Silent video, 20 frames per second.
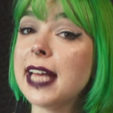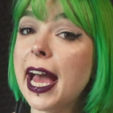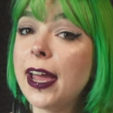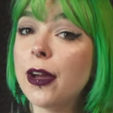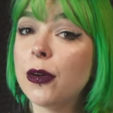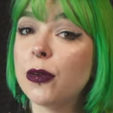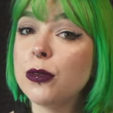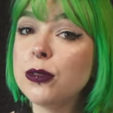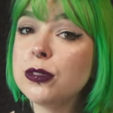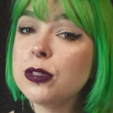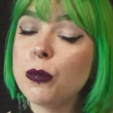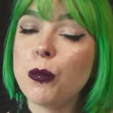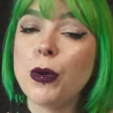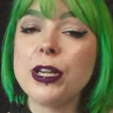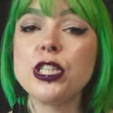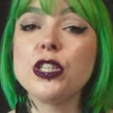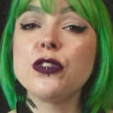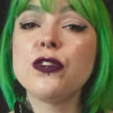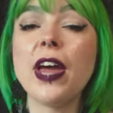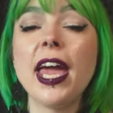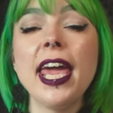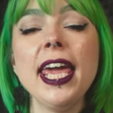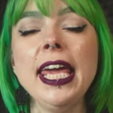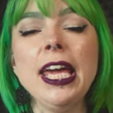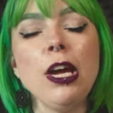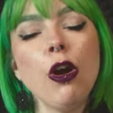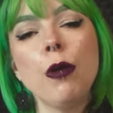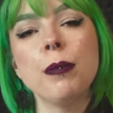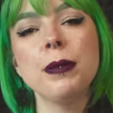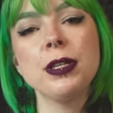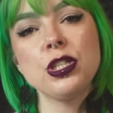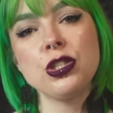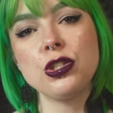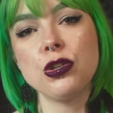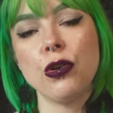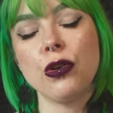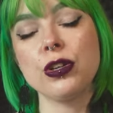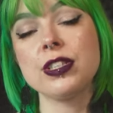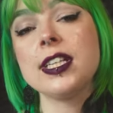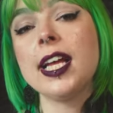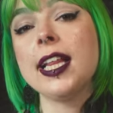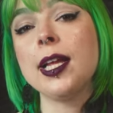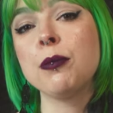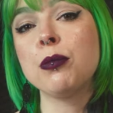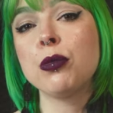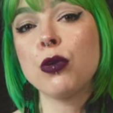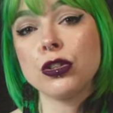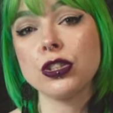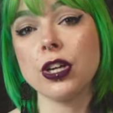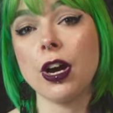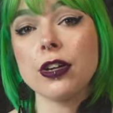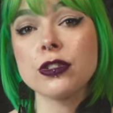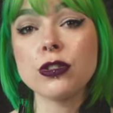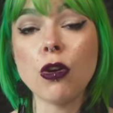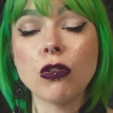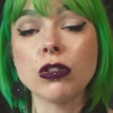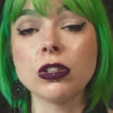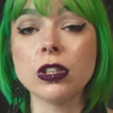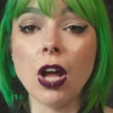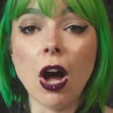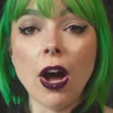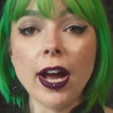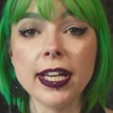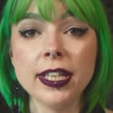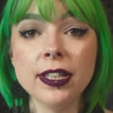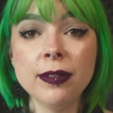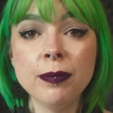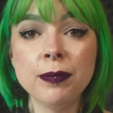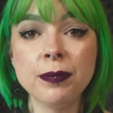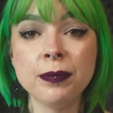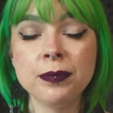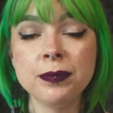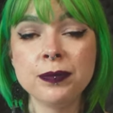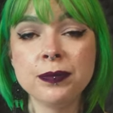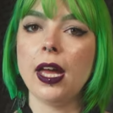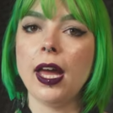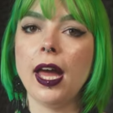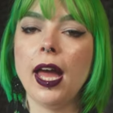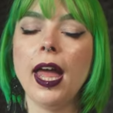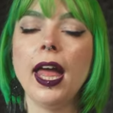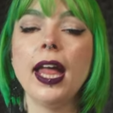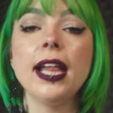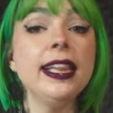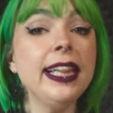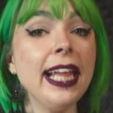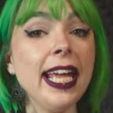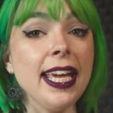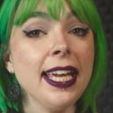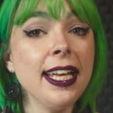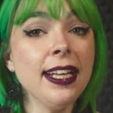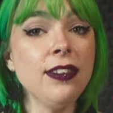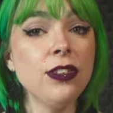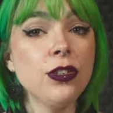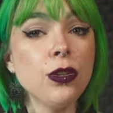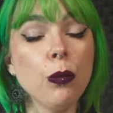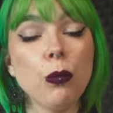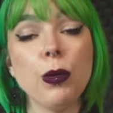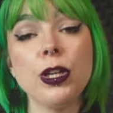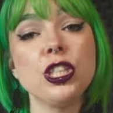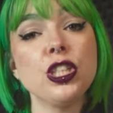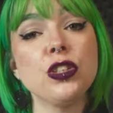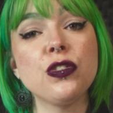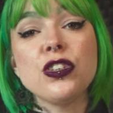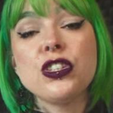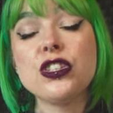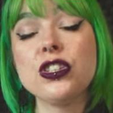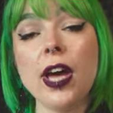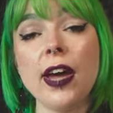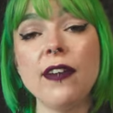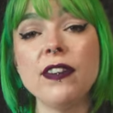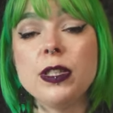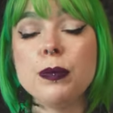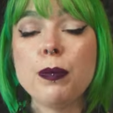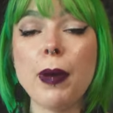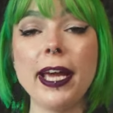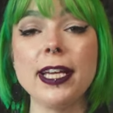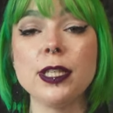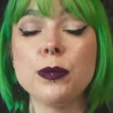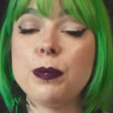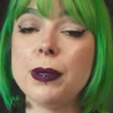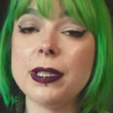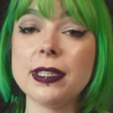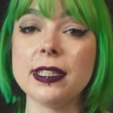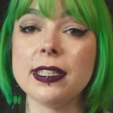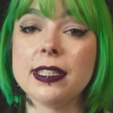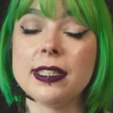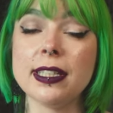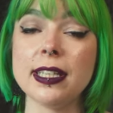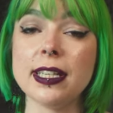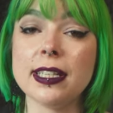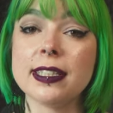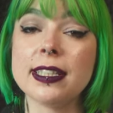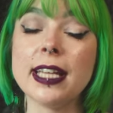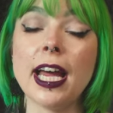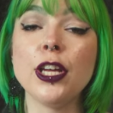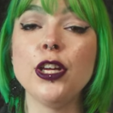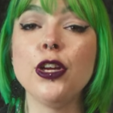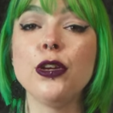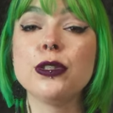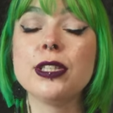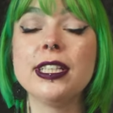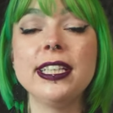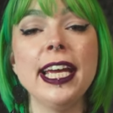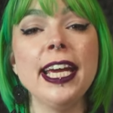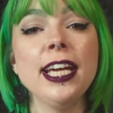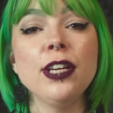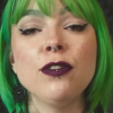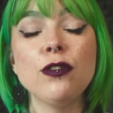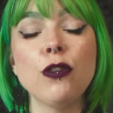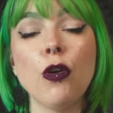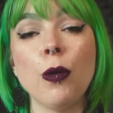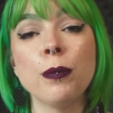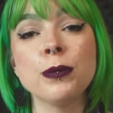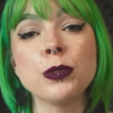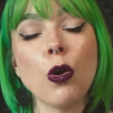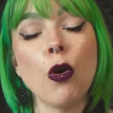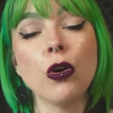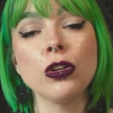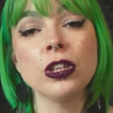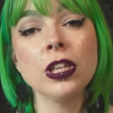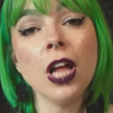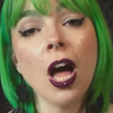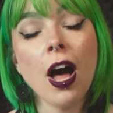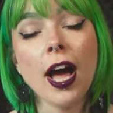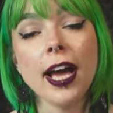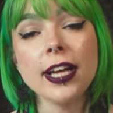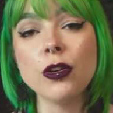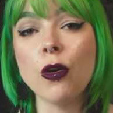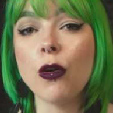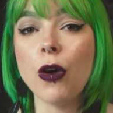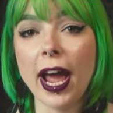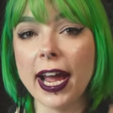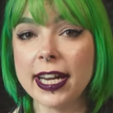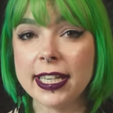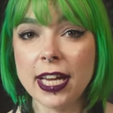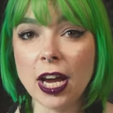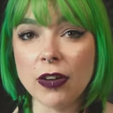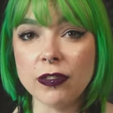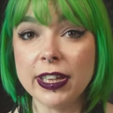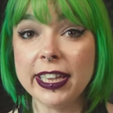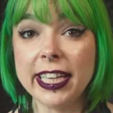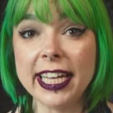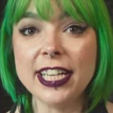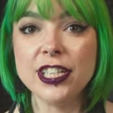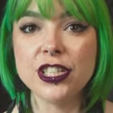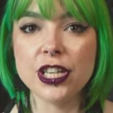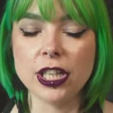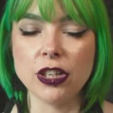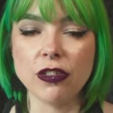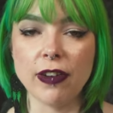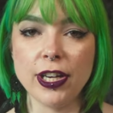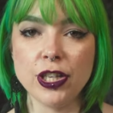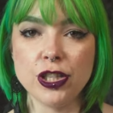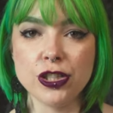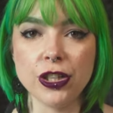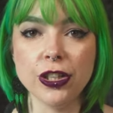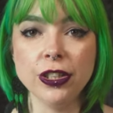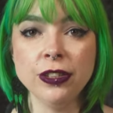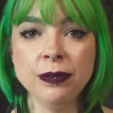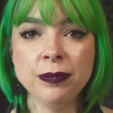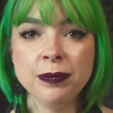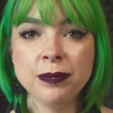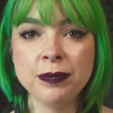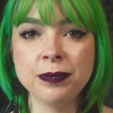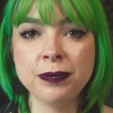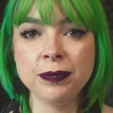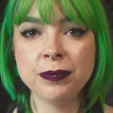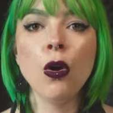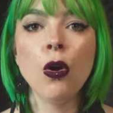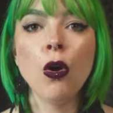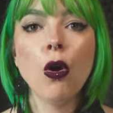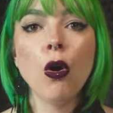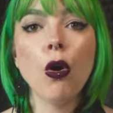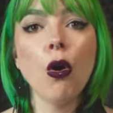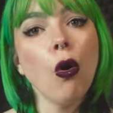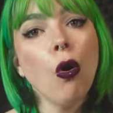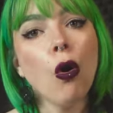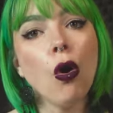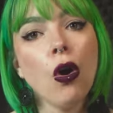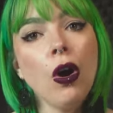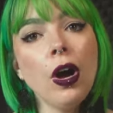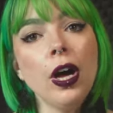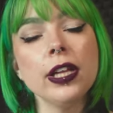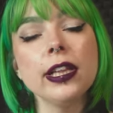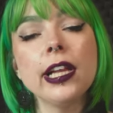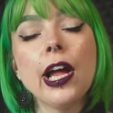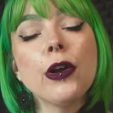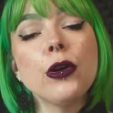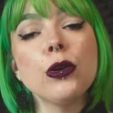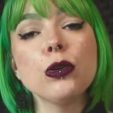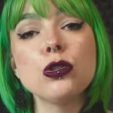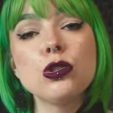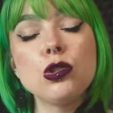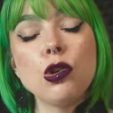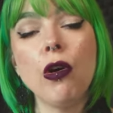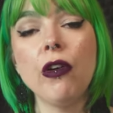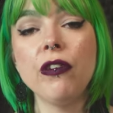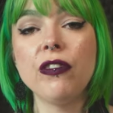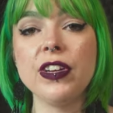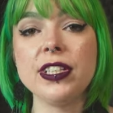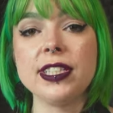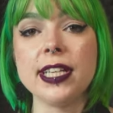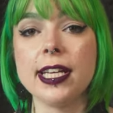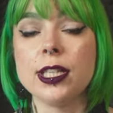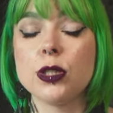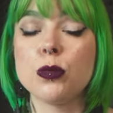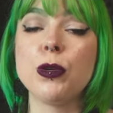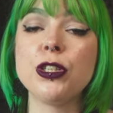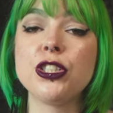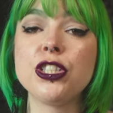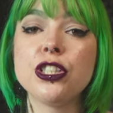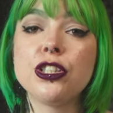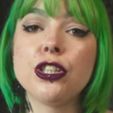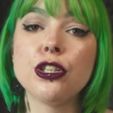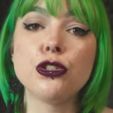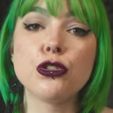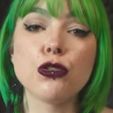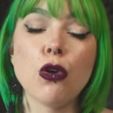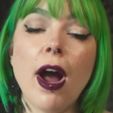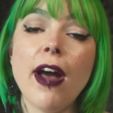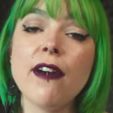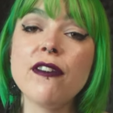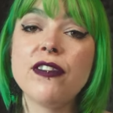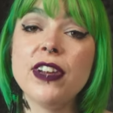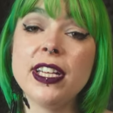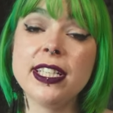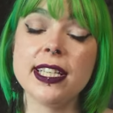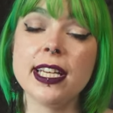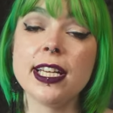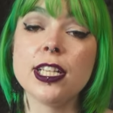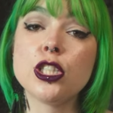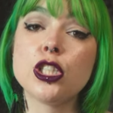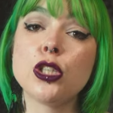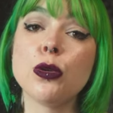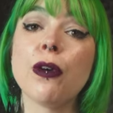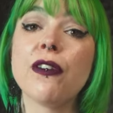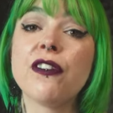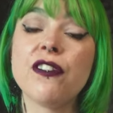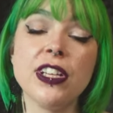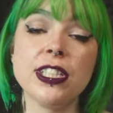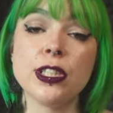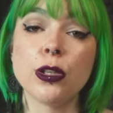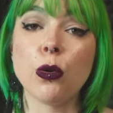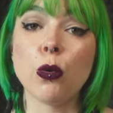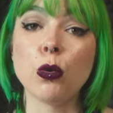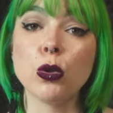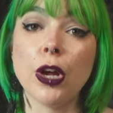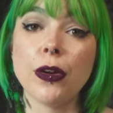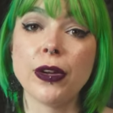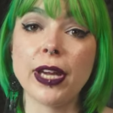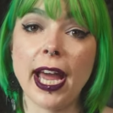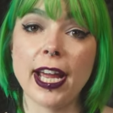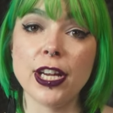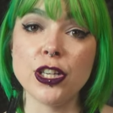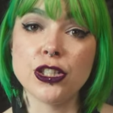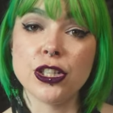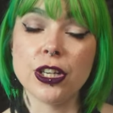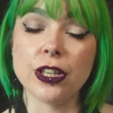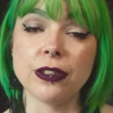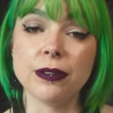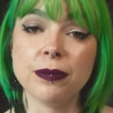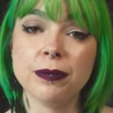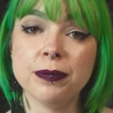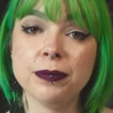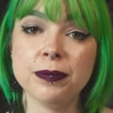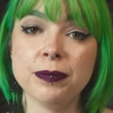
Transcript: sales, which is for e commerce stores selling products online, leads, which is for service based businesses that use lead forms online or any other lead generation, or local store visits, which is to drive visits to a physical location.